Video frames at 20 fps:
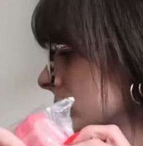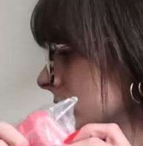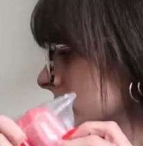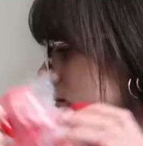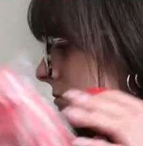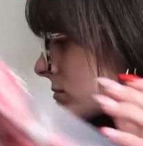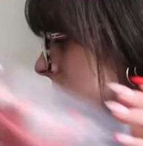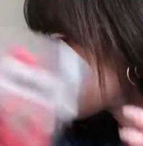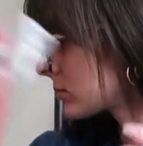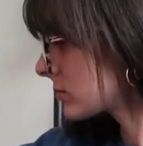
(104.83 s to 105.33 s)

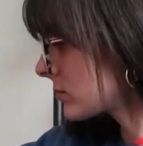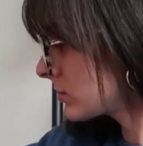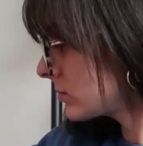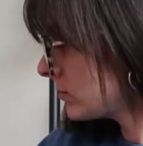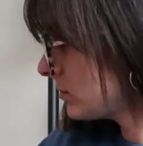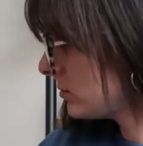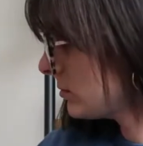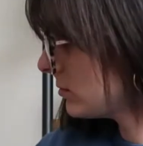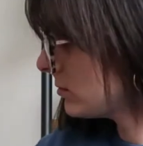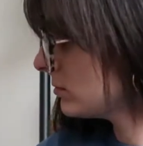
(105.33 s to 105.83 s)

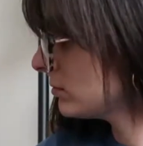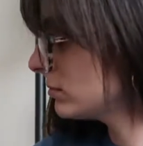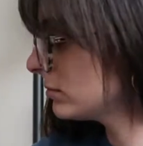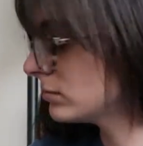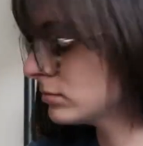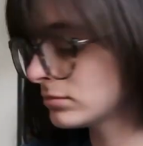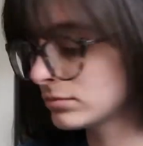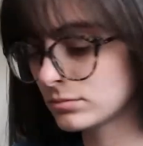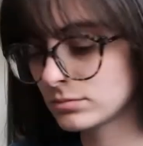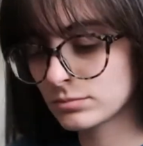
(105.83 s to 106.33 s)

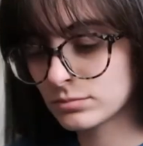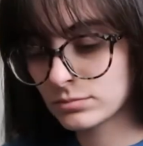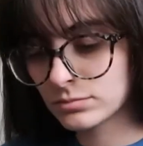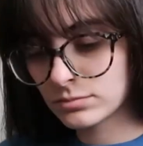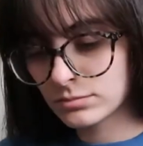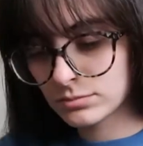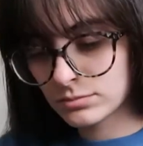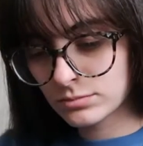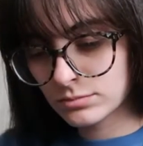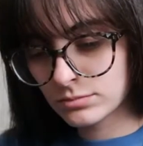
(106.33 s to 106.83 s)

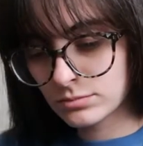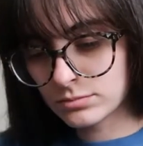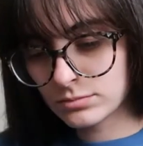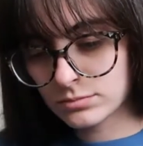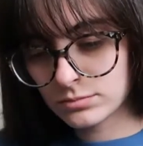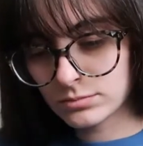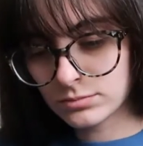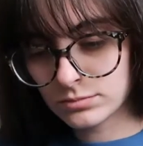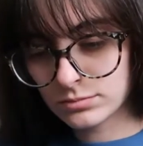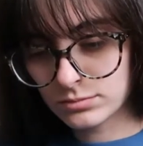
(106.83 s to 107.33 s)

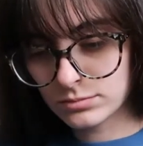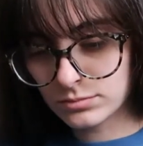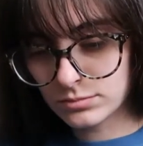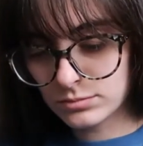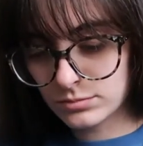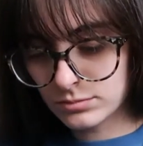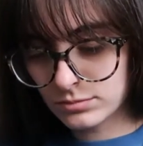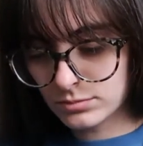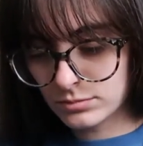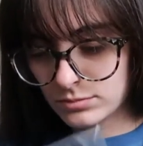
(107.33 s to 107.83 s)

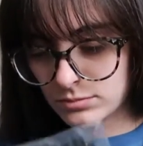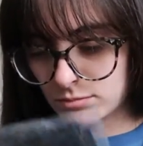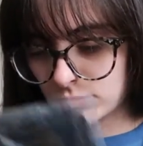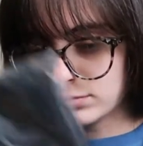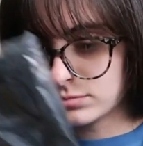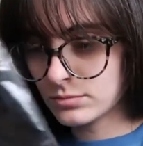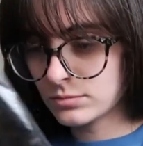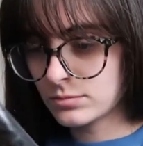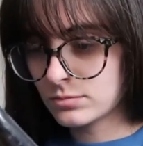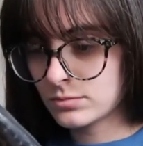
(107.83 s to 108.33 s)

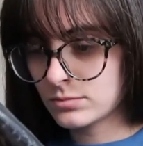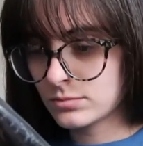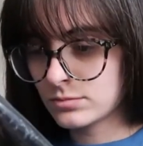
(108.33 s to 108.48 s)
(silence)